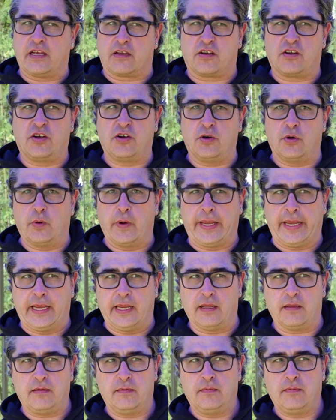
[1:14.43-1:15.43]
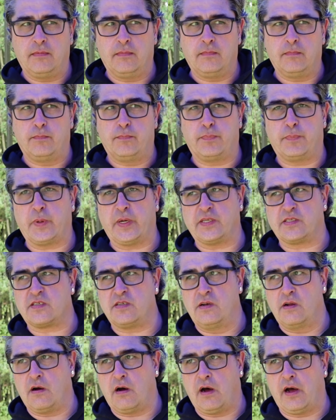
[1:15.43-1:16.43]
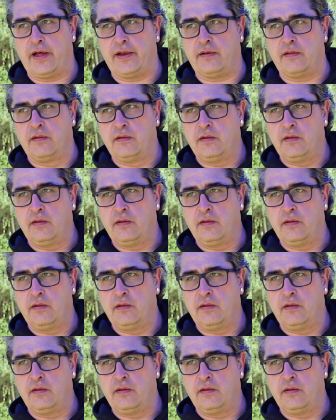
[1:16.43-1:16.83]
a cooey. But it's not.